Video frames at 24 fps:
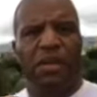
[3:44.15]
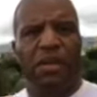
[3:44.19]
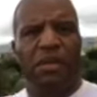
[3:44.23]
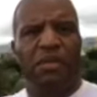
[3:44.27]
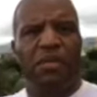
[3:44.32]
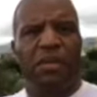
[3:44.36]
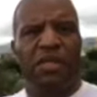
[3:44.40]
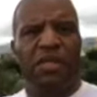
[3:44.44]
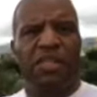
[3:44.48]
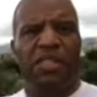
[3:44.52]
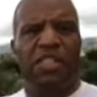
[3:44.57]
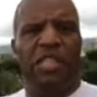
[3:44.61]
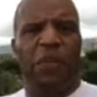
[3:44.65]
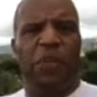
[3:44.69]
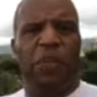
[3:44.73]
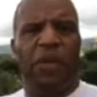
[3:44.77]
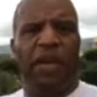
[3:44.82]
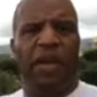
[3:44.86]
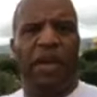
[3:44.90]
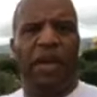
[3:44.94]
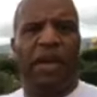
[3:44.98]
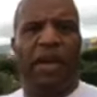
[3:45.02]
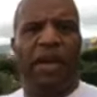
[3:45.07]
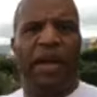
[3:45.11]
Mississippi
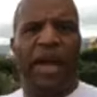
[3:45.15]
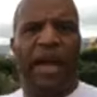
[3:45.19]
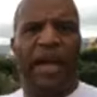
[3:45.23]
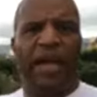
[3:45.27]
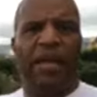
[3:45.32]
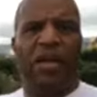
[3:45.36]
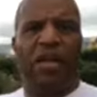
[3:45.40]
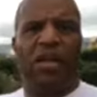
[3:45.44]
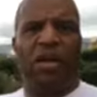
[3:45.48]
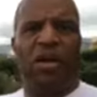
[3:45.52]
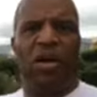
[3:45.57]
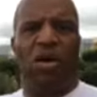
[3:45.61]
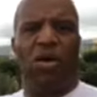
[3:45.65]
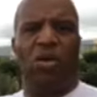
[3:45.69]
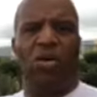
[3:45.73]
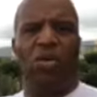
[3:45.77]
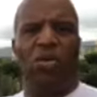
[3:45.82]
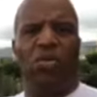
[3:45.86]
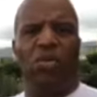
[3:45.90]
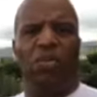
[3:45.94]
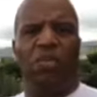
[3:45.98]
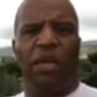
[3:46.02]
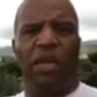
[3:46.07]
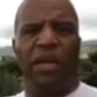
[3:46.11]
here. Hey,
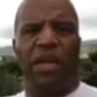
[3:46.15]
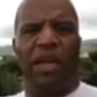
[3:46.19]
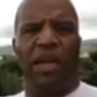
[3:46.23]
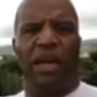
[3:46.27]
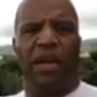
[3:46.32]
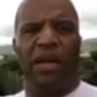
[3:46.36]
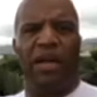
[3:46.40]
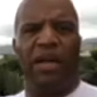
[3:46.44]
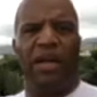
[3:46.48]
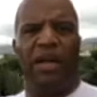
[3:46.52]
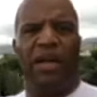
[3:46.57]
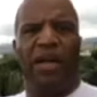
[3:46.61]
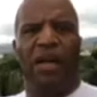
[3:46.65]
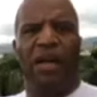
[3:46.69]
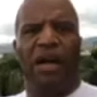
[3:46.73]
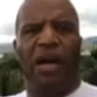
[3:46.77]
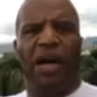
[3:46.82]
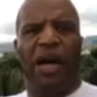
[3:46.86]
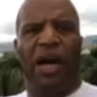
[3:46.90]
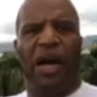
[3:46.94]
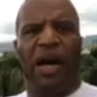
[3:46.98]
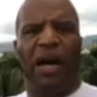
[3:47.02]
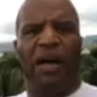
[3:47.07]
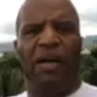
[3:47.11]
Nicole McLaren.
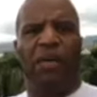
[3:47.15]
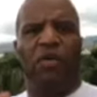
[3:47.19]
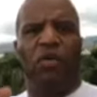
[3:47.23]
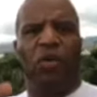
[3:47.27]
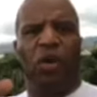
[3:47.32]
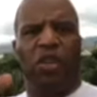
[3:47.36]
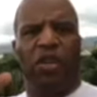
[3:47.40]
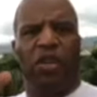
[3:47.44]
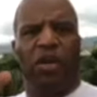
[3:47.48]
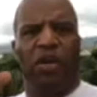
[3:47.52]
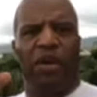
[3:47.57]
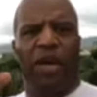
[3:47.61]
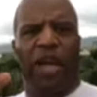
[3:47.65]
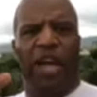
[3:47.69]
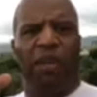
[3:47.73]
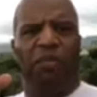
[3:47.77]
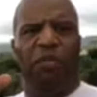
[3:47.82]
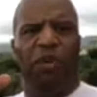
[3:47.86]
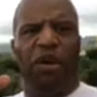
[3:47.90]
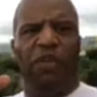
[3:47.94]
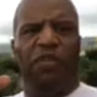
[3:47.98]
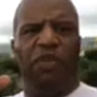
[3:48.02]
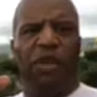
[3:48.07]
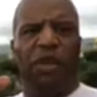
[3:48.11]
Uh, whether, hey,
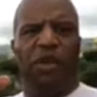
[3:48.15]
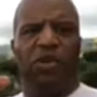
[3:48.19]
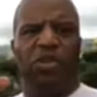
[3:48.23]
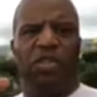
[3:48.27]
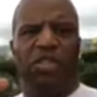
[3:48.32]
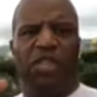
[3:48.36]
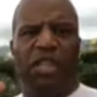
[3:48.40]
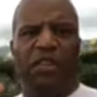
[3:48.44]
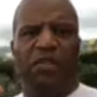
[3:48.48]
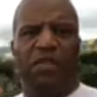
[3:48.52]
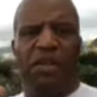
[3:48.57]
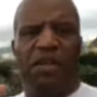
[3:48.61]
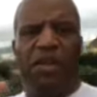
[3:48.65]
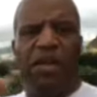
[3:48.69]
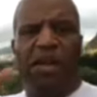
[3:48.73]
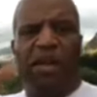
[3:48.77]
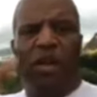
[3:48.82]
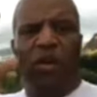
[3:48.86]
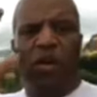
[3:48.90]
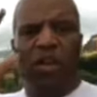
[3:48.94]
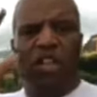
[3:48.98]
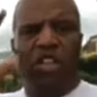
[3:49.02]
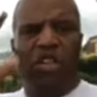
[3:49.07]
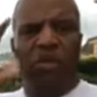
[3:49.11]
Buffalo Stephen.
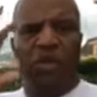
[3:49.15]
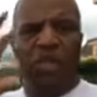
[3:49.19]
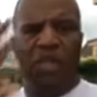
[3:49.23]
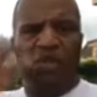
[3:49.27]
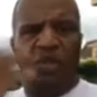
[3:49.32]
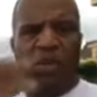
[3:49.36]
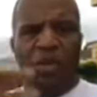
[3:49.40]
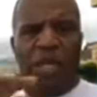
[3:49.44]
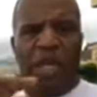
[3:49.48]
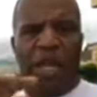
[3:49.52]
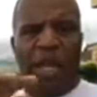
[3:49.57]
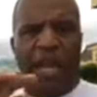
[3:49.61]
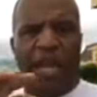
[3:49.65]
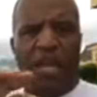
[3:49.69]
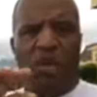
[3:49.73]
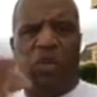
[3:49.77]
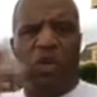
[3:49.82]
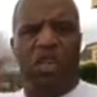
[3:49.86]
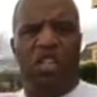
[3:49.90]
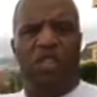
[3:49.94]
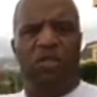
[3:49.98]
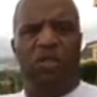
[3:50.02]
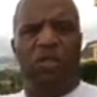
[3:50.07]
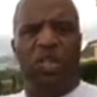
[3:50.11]
Whether you believe you can or
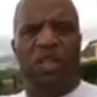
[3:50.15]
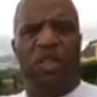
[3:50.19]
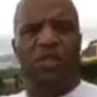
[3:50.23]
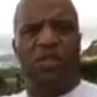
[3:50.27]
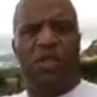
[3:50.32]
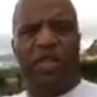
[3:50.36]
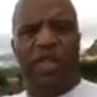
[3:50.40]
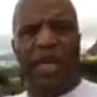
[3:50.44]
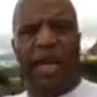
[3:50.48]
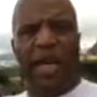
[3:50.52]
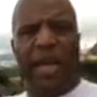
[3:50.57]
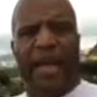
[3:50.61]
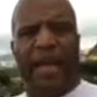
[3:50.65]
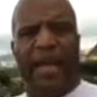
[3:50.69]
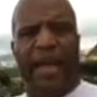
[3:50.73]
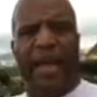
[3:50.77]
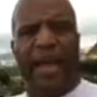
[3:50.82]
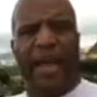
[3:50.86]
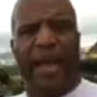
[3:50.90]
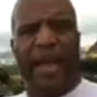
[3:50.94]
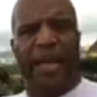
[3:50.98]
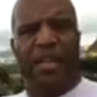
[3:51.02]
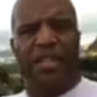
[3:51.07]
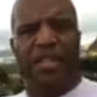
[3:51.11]
whether you believe you can't,
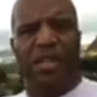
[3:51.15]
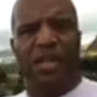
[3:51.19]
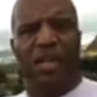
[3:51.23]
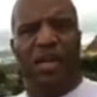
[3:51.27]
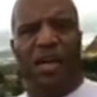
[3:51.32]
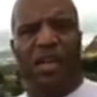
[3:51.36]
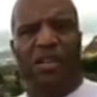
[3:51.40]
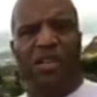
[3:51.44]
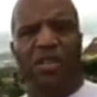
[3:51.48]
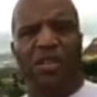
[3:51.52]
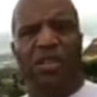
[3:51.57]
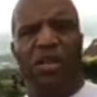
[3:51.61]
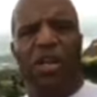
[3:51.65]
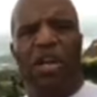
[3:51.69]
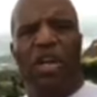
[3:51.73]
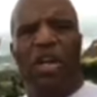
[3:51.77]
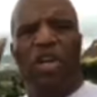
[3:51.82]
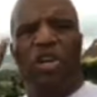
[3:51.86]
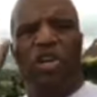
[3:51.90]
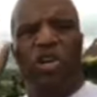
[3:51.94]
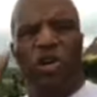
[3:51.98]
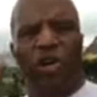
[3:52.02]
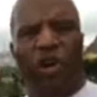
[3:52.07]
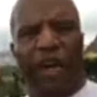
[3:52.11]
hey, Angela Hunter,
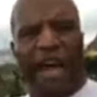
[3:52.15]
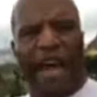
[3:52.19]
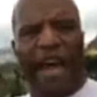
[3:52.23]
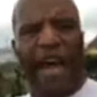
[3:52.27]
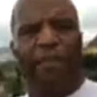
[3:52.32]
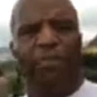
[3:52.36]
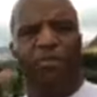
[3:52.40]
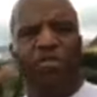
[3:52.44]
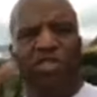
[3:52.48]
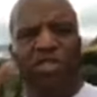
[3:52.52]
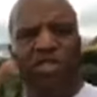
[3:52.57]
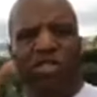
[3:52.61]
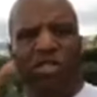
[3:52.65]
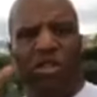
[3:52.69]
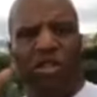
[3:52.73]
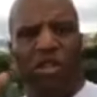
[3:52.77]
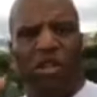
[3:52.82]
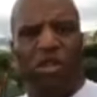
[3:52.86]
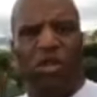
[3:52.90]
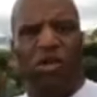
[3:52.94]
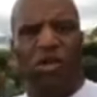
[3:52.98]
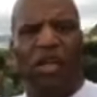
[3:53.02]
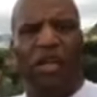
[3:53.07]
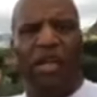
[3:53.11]
you're
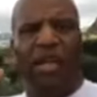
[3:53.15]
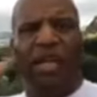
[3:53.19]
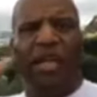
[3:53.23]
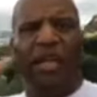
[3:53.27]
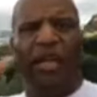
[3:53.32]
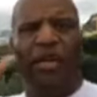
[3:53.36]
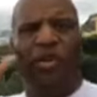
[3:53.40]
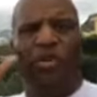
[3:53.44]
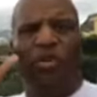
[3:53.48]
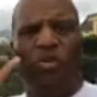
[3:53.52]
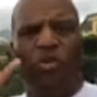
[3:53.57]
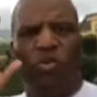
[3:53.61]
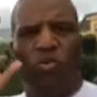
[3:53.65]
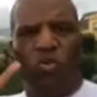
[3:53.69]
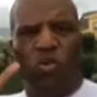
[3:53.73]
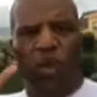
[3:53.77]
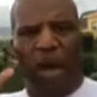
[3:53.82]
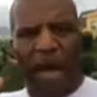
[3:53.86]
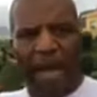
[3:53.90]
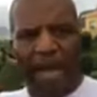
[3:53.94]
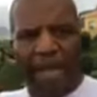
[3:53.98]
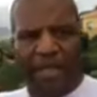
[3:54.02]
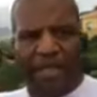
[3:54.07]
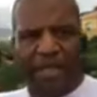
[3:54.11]
absolutely
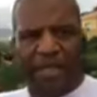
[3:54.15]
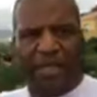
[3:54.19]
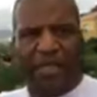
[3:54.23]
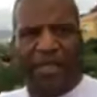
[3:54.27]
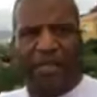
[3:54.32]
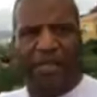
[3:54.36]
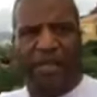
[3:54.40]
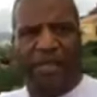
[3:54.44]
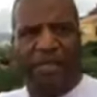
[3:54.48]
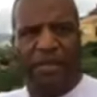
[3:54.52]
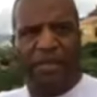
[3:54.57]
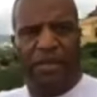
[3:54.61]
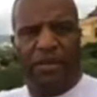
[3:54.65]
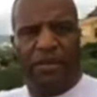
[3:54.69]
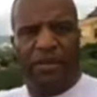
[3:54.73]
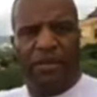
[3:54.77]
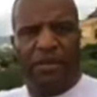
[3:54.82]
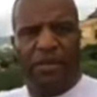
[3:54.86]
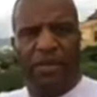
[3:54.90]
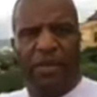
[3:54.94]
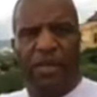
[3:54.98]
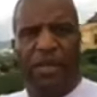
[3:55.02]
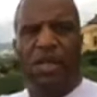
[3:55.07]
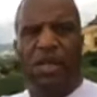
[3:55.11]
right.
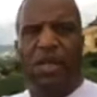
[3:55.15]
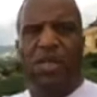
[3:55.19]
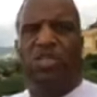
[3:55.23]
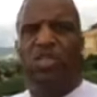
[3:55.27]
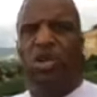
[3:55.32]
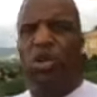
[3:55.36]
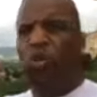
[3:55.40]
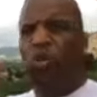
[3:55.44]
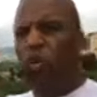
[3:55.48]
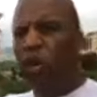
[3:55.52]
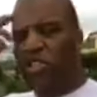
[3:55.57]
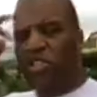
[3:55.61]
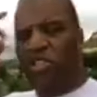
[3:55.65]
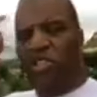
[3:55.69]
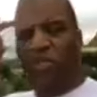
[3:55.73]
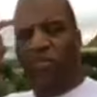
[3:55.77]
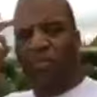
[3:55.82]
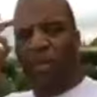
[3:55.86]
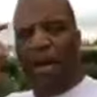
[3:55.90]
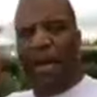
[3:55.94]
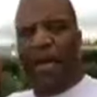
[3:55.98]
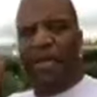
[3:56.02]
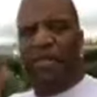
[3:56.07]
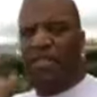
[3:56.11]
So what's your
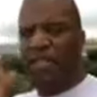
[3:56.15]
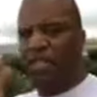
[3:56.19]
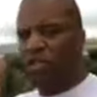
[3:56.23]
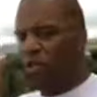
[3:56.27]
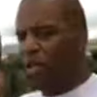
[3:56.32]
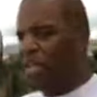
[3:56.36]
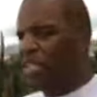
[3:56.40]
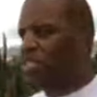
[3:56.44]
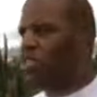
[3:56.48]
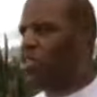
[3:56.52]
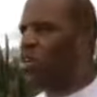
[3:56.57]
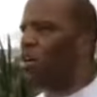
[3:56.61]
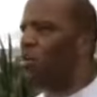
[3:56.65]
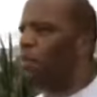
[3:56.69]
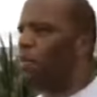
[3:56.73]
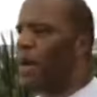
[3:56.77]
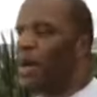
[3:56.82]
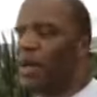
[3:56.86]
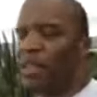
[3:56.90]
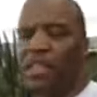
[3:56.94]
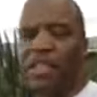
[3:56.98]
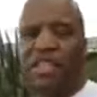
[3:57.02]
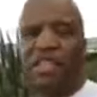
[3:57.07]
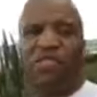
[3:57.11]
mindset? So let's talk
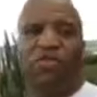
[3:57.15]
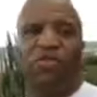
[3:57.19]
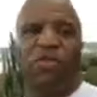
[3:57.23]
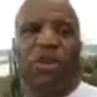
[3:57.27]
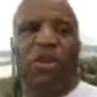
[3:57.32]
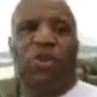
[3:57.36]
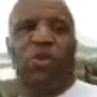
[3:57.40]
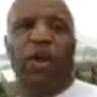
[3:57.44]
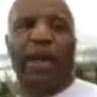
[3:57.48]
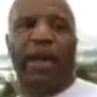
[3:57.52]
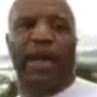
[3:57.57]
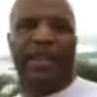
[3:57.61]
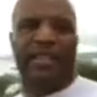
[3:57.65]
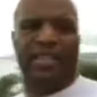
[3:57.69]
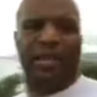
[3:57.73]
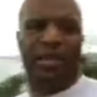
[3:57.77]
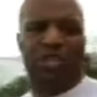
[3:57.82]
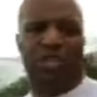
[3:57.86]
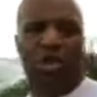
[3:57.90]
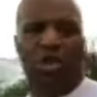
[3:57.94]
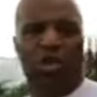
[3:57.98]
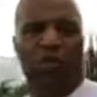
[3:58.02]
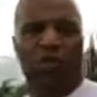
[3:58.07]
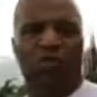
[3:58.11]
about this freeway. Because I
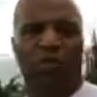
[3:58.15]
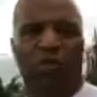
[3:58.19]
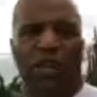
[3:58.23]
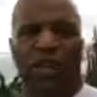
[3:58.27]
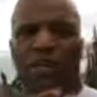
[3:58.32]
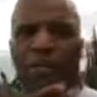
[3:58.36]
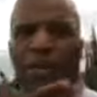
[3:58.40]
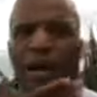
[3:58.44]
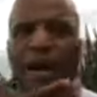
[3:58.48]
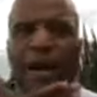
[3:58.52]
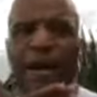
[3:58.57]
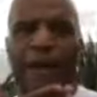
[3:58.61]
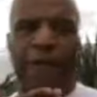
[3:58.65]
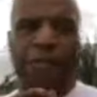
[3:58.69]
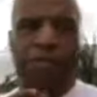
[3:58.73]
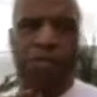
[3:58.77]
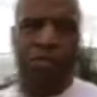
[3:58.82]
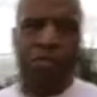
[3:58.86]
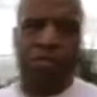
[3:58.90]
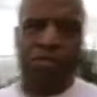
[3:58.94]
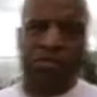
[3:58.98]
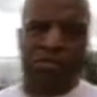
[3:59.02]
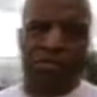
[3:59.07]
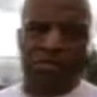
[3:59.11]
was talking to a friend of mine
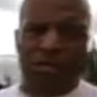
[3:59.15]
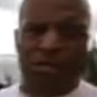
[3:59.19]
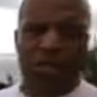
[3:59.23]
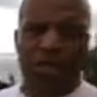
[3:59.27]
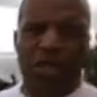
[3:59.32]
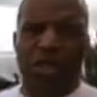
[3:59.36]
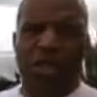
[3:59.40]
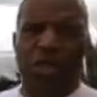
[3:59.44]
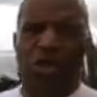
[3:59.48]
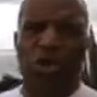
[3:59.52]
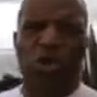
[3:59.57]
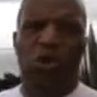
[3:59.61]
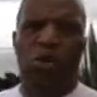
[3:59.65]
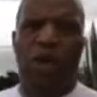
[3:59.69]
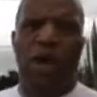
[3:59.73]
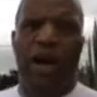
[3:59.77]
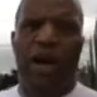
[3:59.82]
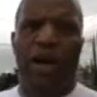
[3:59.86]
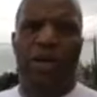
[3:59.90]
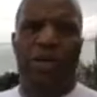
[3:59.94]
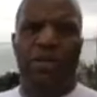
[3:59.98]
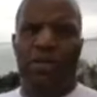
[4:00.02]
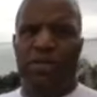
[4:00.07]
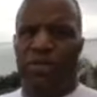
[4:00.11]
who
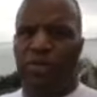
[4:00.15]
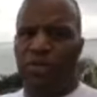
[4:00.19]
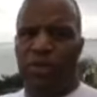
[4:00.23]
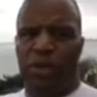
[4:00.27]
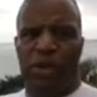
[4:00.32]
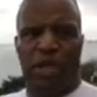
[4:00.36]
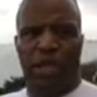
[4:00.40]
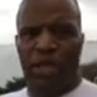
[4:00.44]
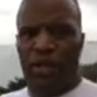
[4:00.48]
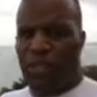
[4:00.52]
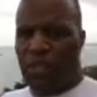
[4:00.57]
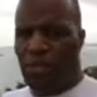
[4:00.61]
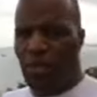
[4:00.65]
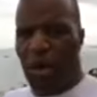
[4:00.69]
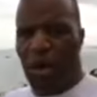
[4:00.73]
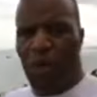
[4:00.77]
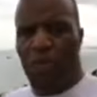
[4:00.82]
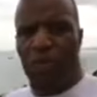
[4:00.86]
uh, is really smart